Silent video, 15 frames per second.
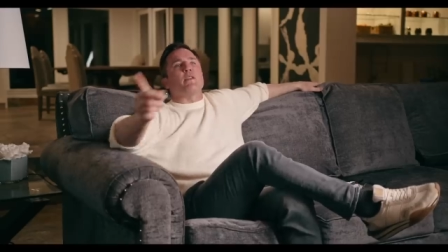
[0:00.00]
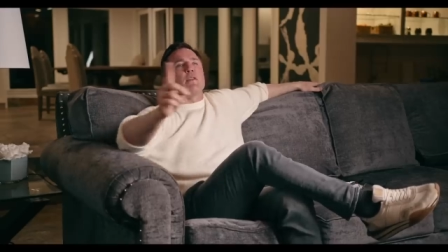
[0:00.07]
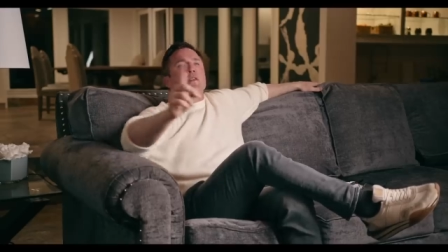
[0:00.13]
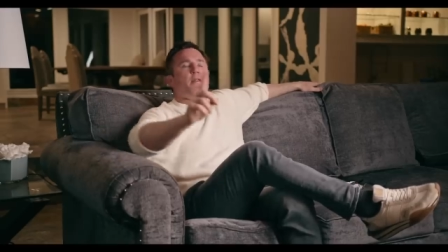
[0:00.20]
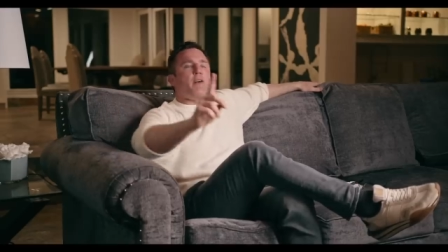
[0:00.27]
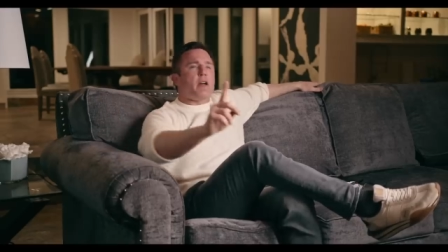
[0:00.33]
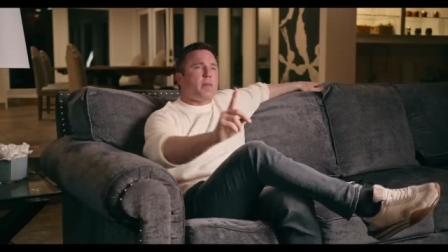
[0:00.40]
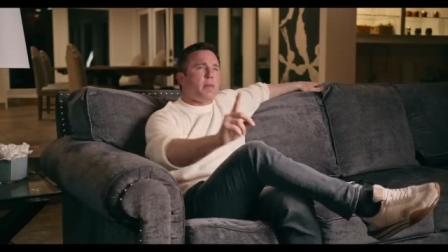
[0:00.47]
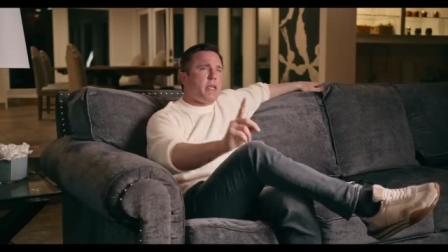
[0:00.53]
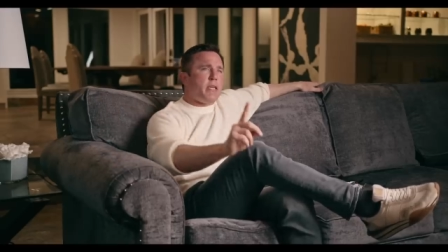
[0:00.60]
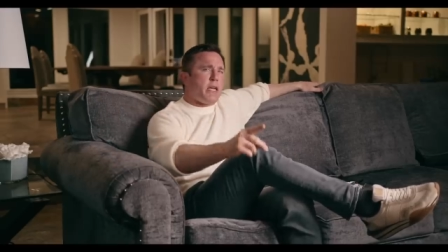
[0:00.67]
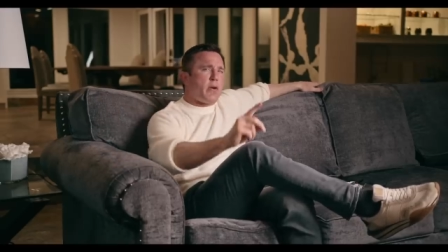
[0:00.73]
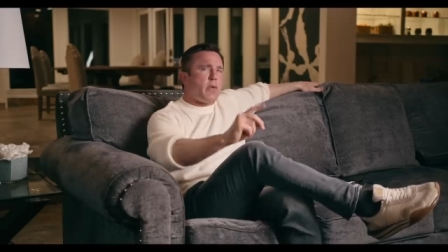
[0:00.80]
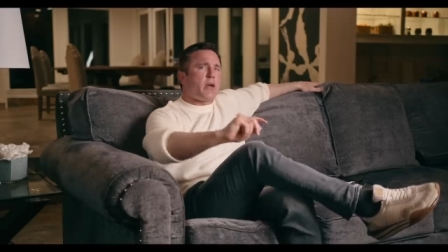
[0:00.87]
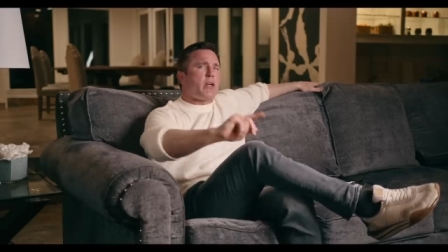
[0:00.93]
If he fought him a
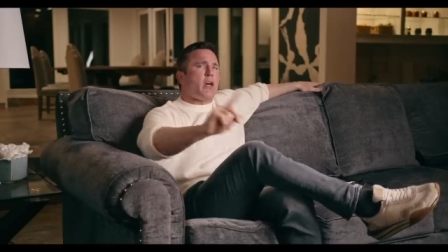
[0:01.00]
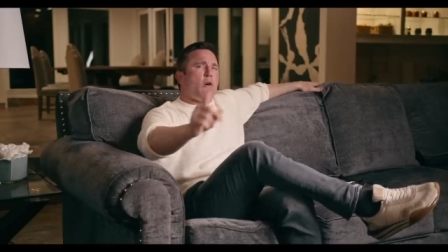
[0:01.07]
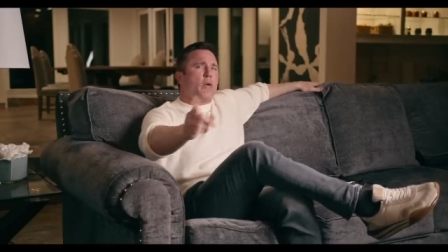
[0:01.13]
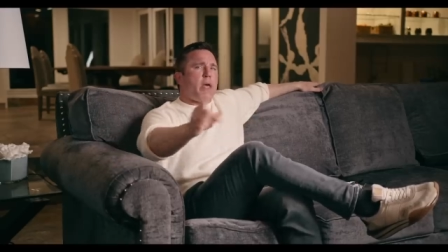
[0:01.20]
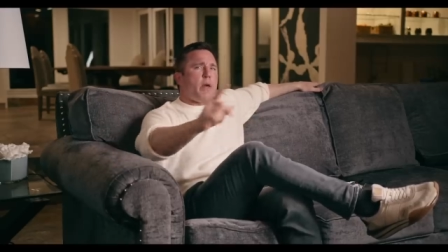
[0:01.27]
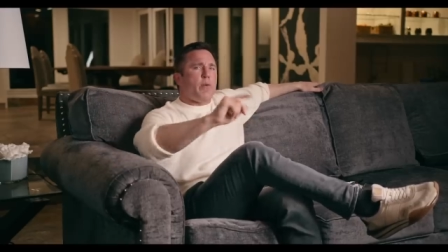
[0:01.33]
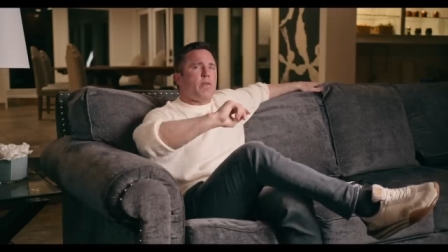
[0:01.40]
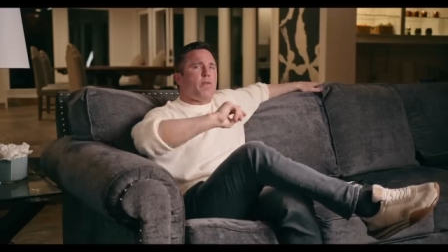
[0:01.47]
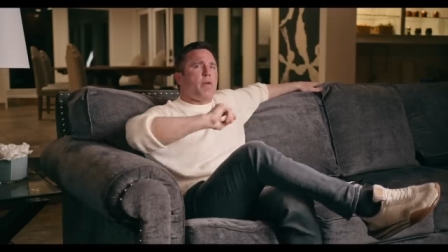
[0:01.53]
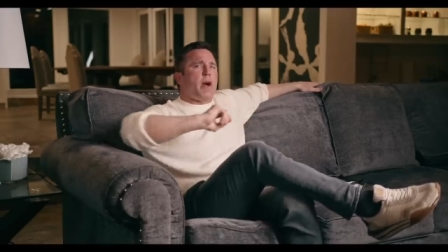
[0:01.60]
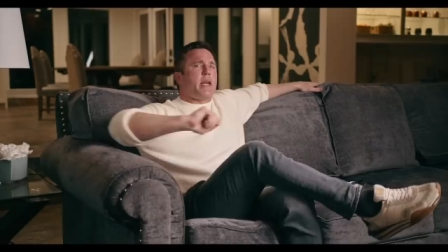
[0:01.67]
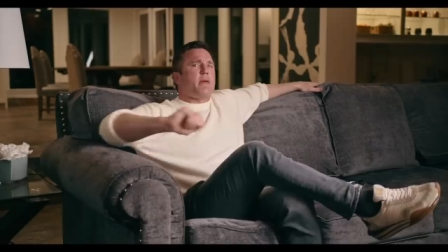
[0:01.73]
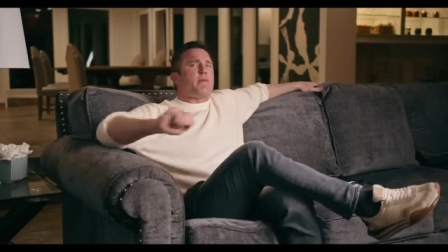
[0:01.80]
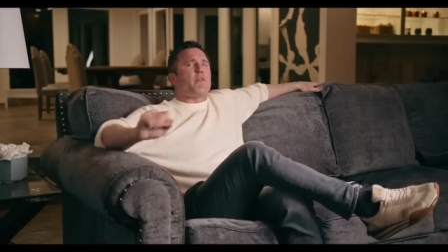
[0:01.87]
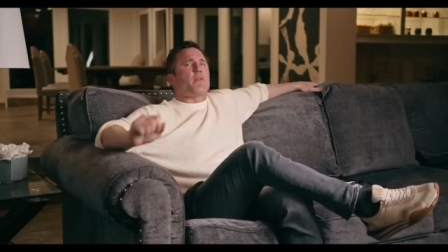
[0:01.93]
year ago, he would
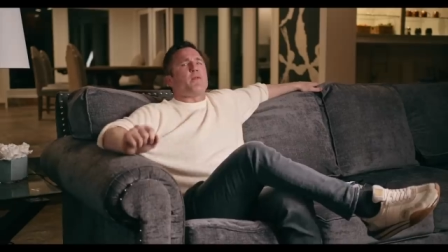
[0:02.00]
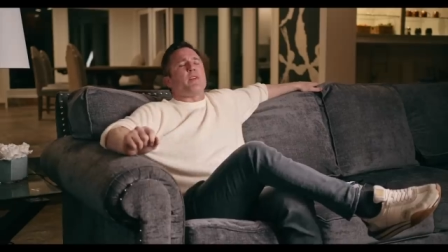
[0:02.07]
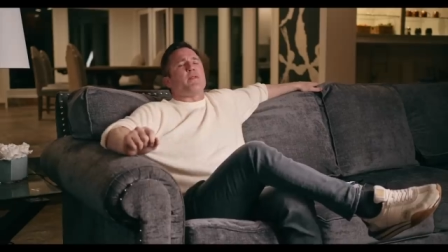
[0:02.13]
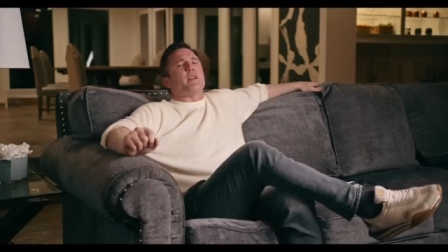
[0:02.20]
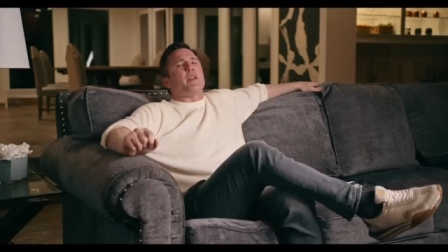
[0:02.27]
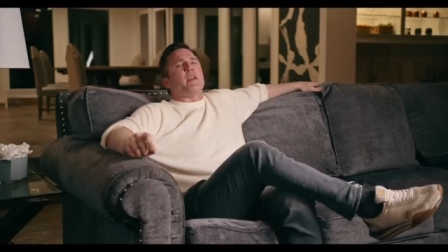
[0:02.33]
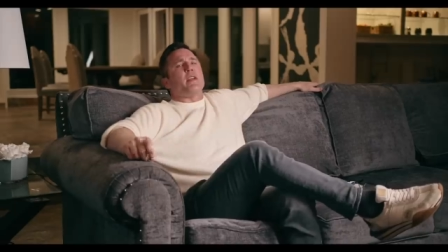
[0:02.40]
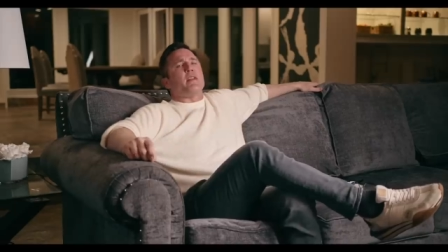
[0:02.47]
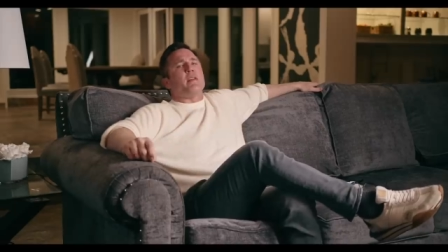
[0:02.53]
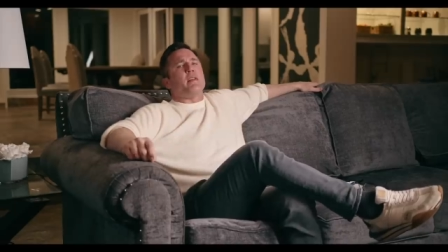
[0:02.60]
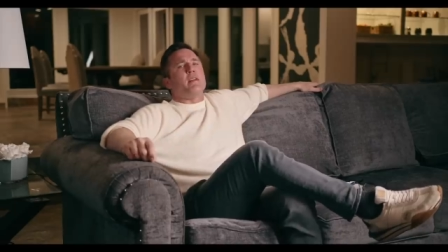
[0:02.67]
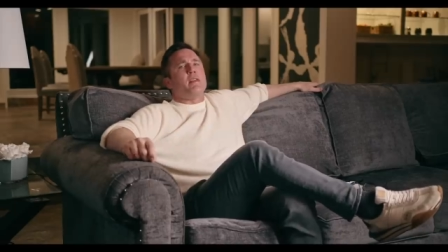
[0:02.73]
fight him for 15.